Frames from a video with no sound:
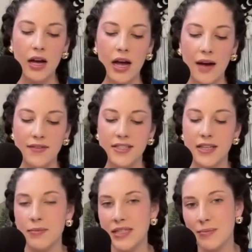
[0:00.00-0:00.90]
have
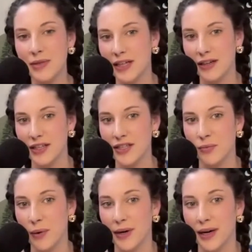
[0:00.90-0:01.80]
some similarities to
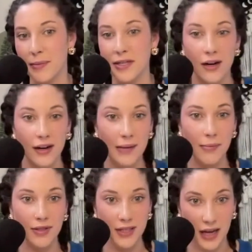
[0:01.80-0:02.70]
what we're going to be talking
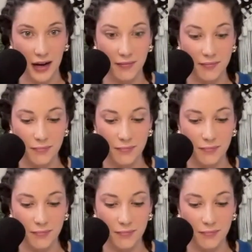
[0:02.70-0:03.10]
about today,